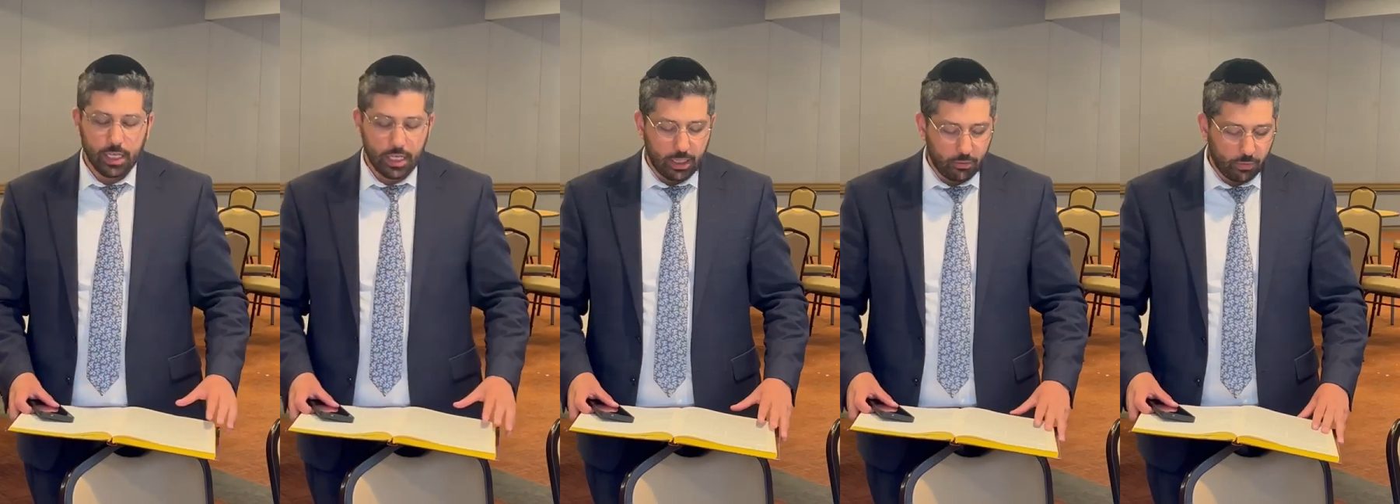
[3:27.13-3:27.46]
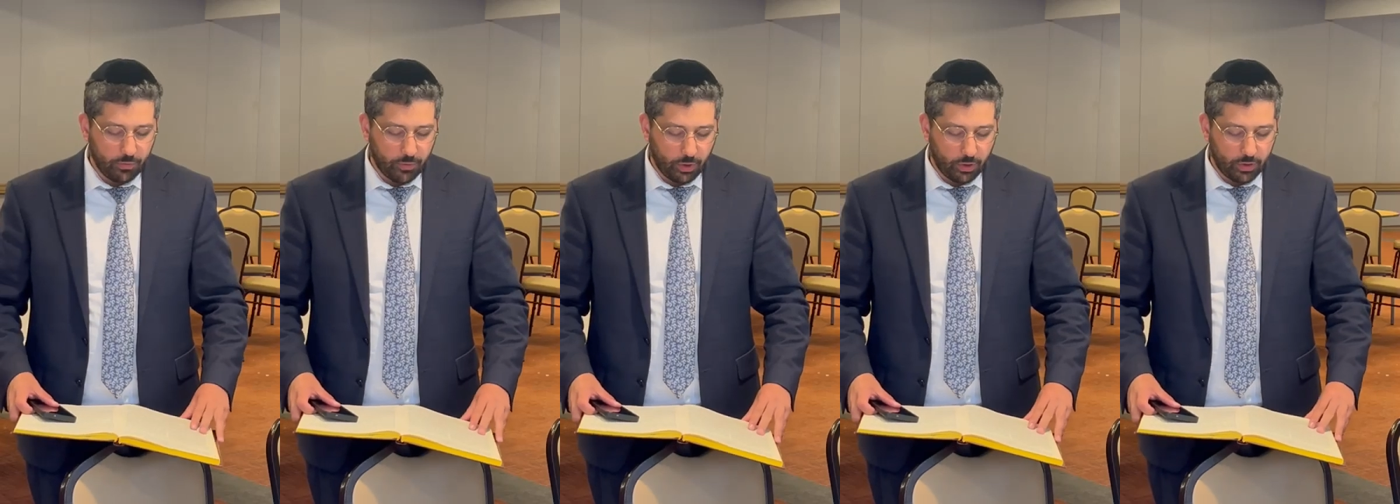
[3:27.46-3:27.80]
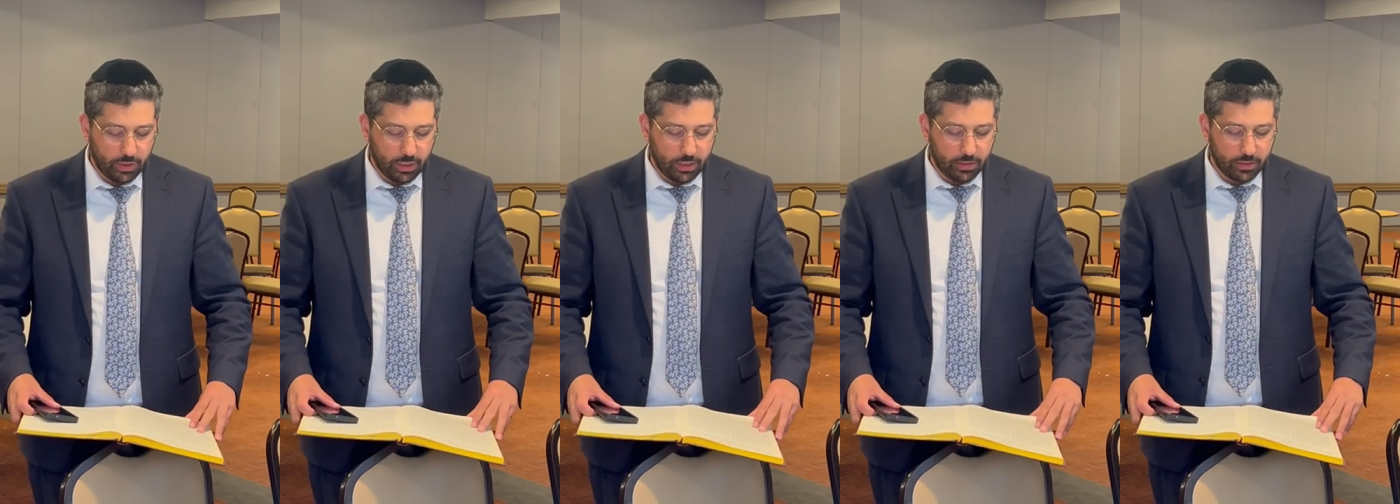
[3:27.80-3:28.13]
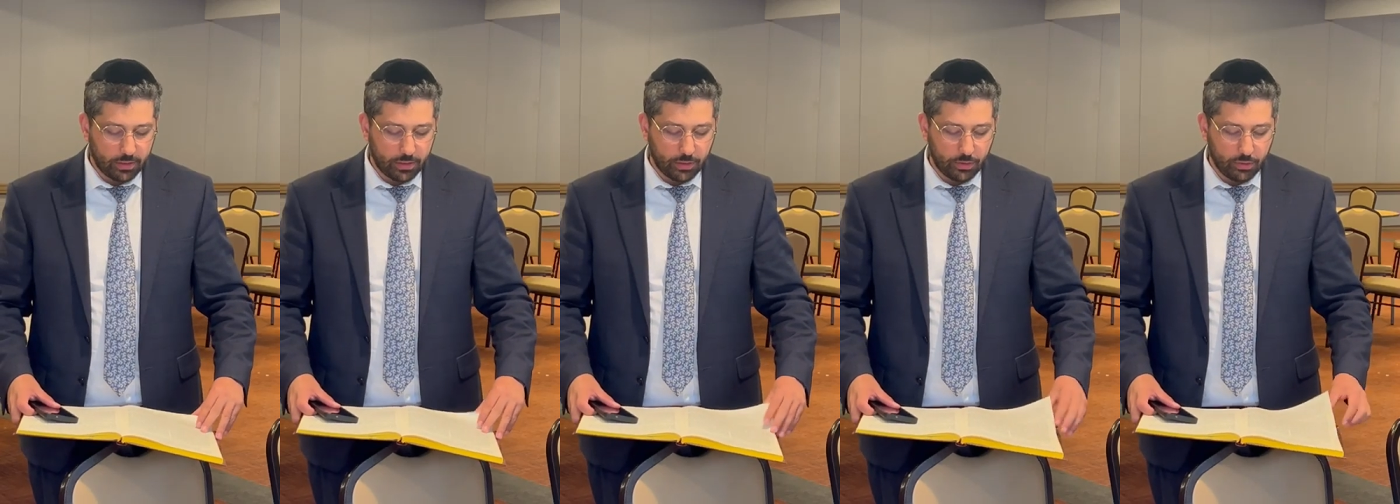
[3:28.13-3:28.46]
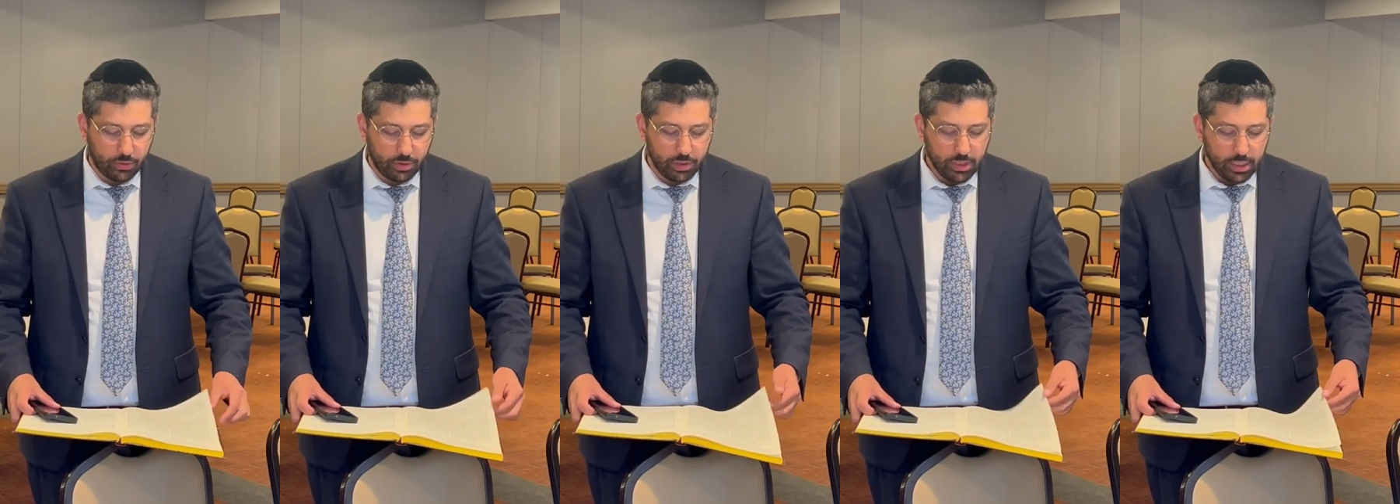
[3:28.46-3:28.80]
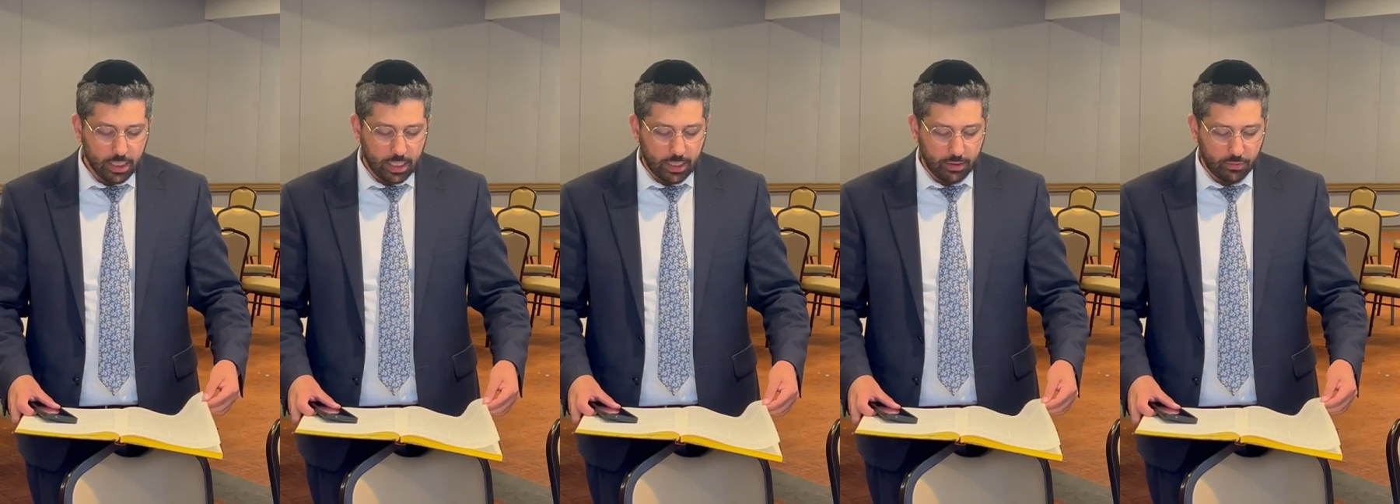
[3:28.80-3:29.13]
And we follow that in the Siddur.
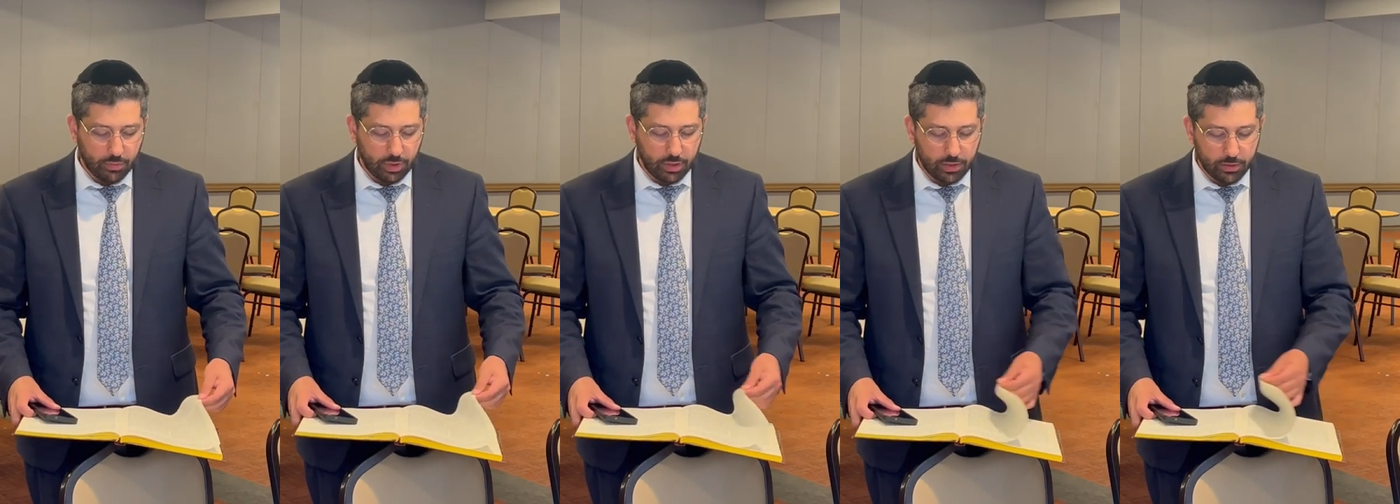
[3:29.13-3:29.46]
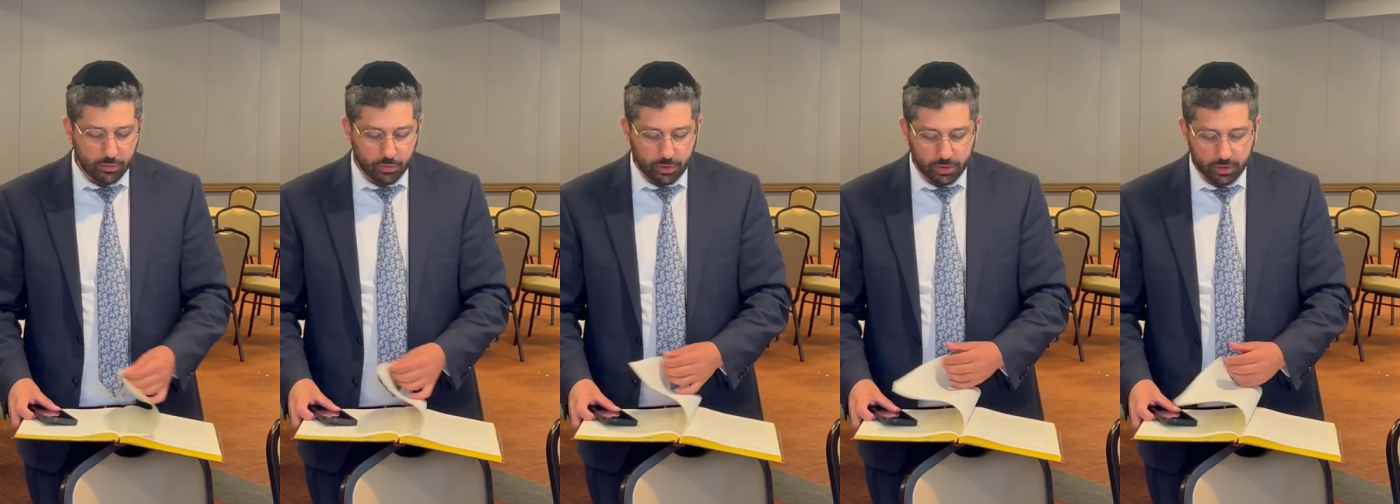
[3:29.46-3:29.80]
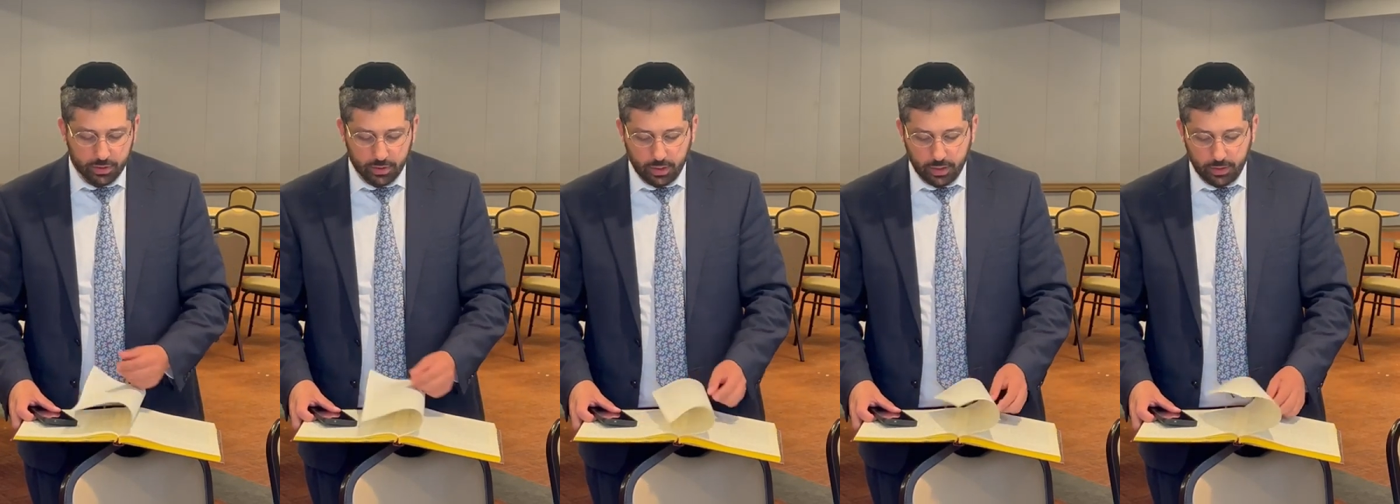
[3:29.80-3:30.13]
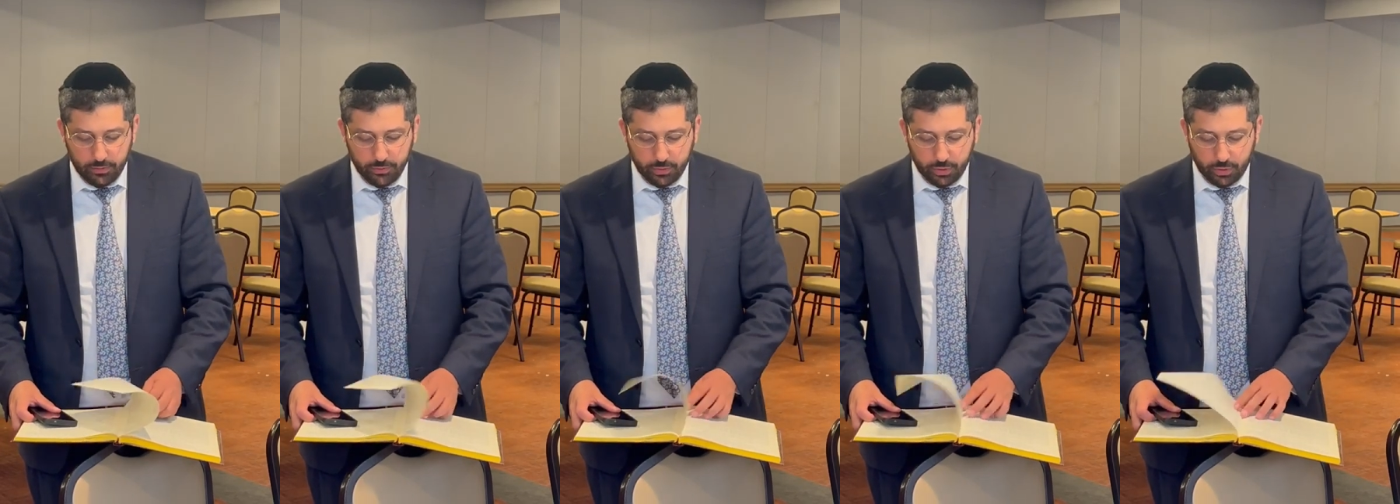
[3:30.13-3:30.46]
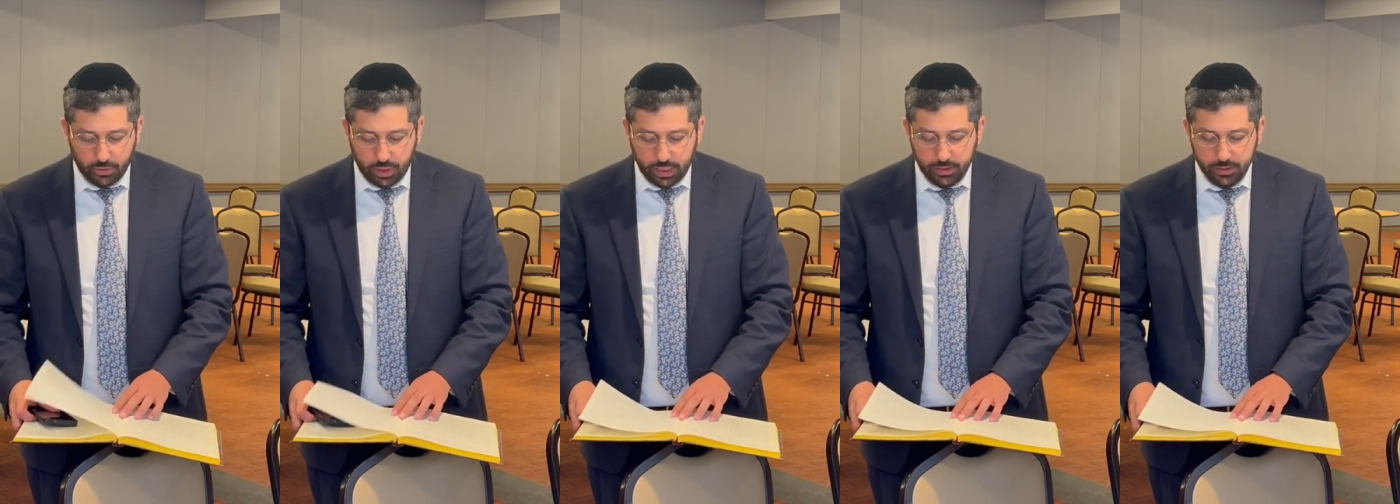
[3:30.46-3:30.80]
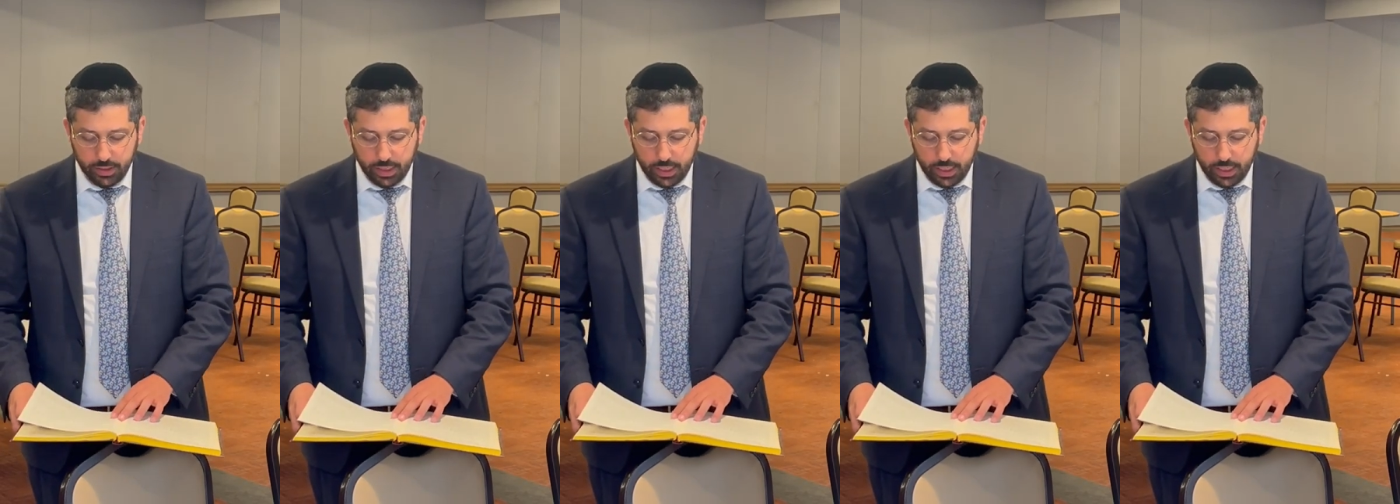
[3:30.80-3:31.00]
And may these words of Torah,